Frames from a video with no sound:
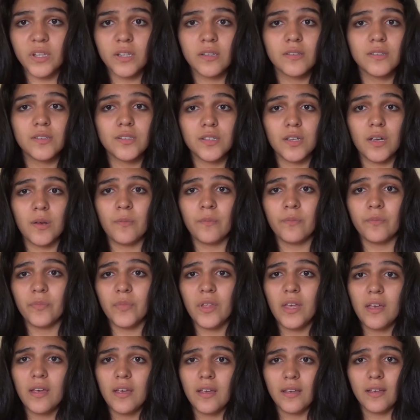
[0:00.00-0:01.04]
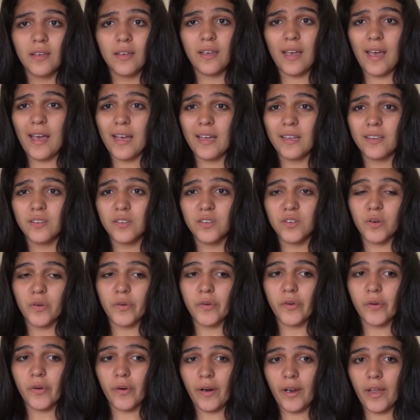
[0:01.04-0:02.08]
some gangster
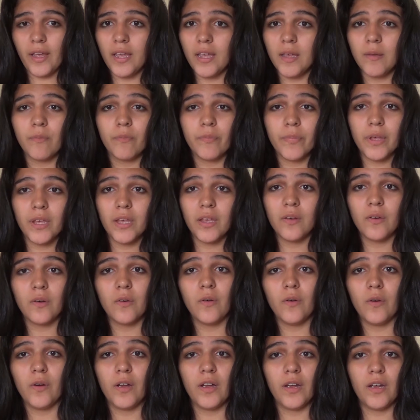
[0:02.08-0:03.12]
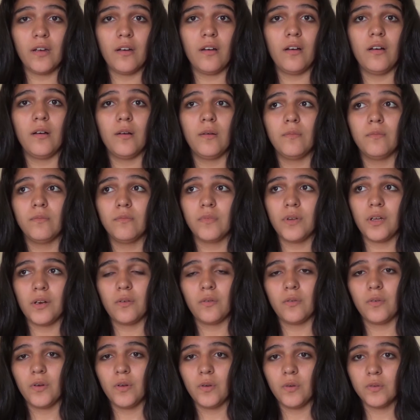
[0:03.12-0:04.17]
or a hippie or I
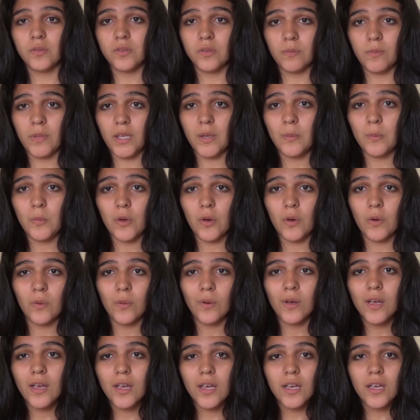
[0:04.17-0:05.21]
don't know, some emo.